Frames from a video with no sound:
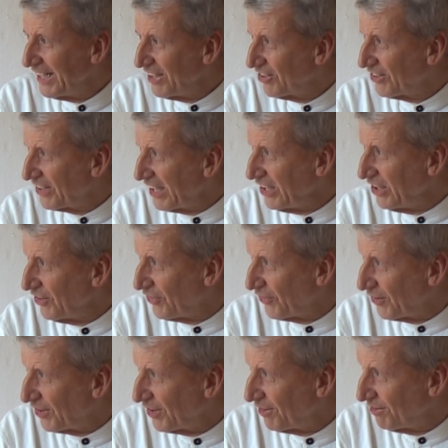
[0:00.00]
it stays
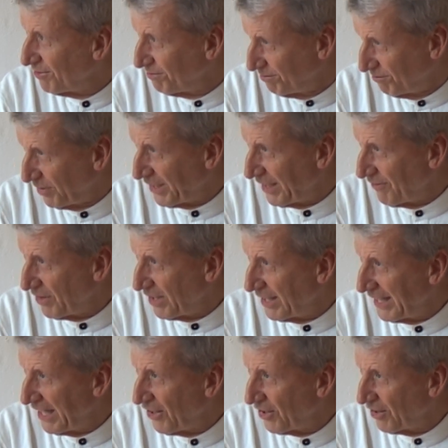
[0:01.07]
for whatever
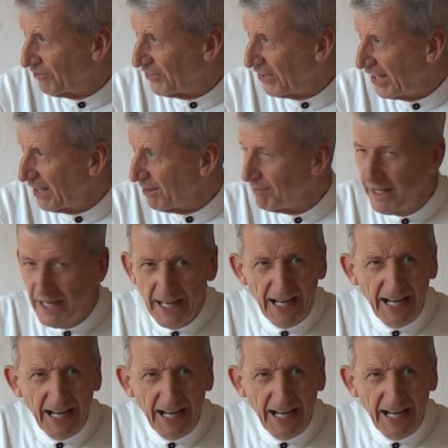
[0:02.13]
length of time,